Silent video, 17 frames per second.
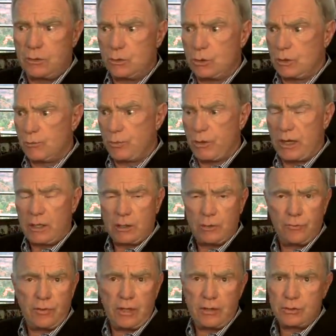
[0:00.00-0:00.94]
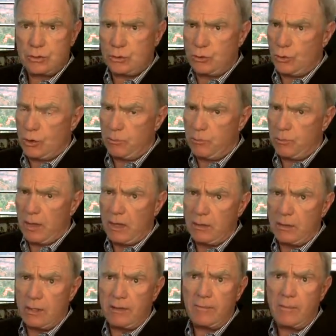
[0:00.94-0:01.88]
You can break convention, you can
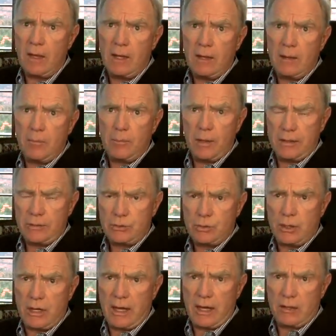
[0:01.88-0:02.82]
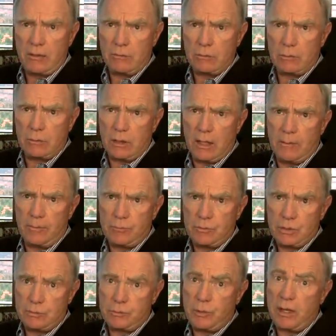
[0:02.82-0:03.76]
bend it, but you can't
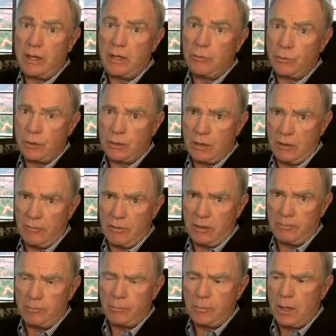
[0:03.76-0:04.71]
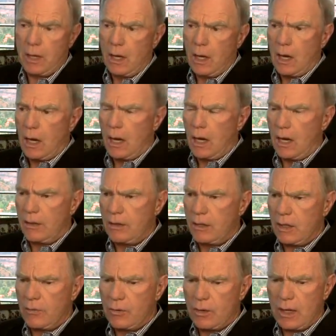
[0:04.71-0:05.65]
just be ignorant of it. On
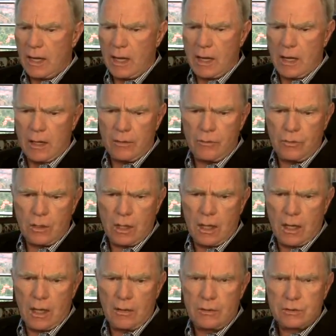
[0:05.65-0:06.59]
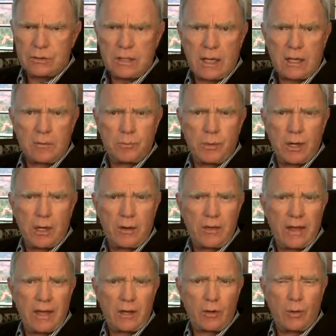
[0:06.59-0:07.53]
the other hand, the second part
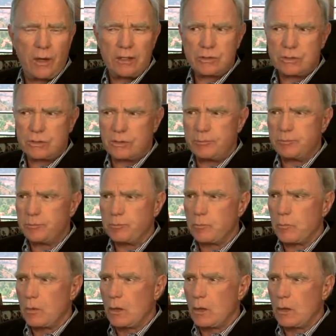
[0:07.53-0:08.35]
of that question,